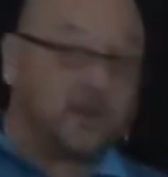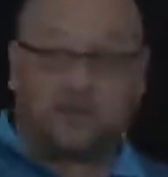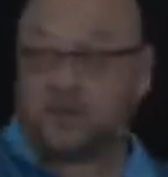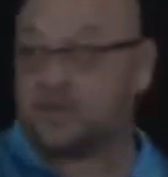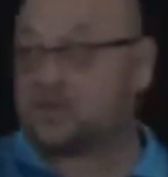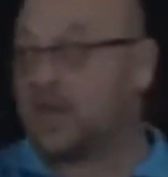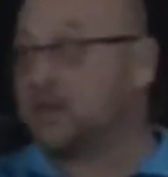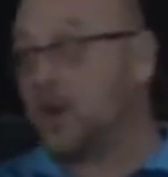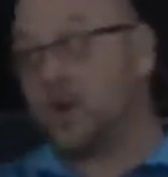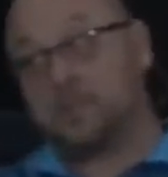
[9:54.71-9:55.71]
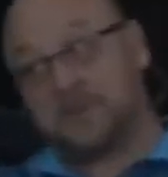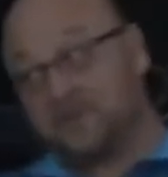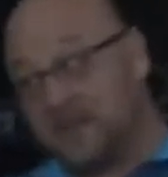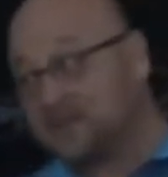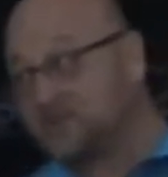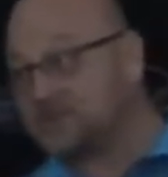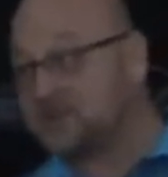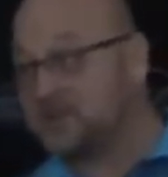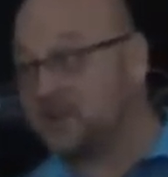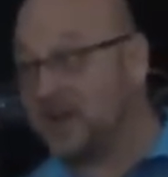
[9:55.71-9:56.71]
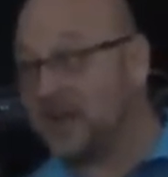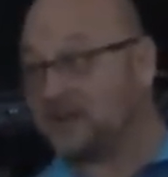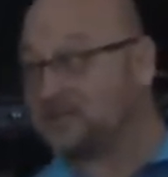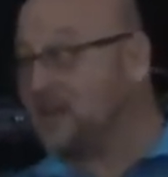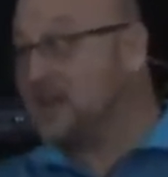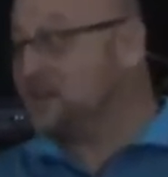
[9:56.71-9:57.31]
You can say, no empty vessels in your house.